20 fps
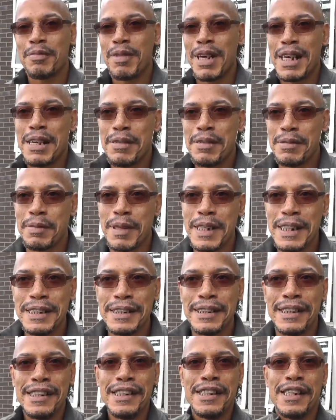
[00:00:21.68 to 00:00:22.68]
My name's
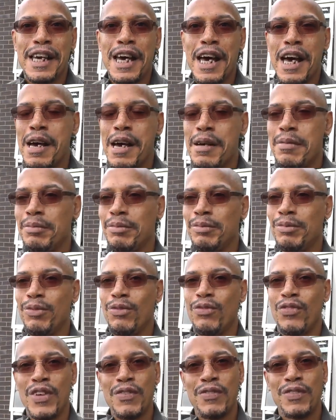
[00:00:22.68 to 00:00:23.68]
Peter, I'm
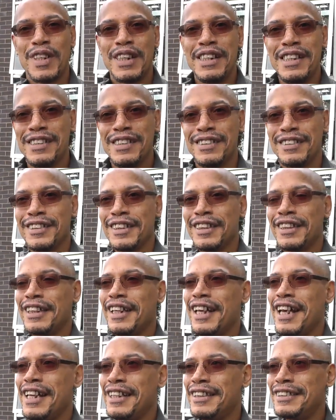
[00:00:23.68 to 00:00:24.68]
50
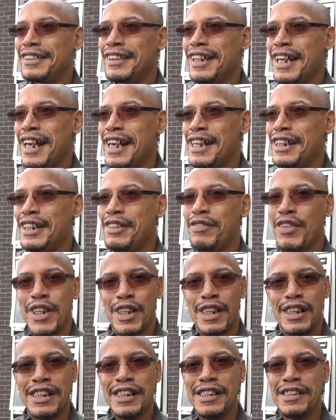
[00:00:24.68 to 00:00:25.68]
and I live
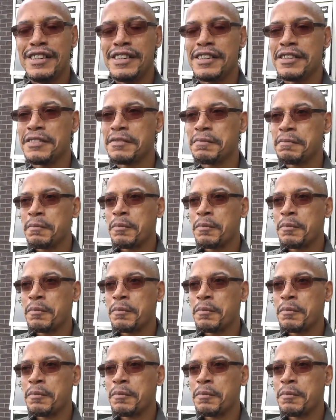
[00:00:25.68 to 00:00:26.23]
in Leeds.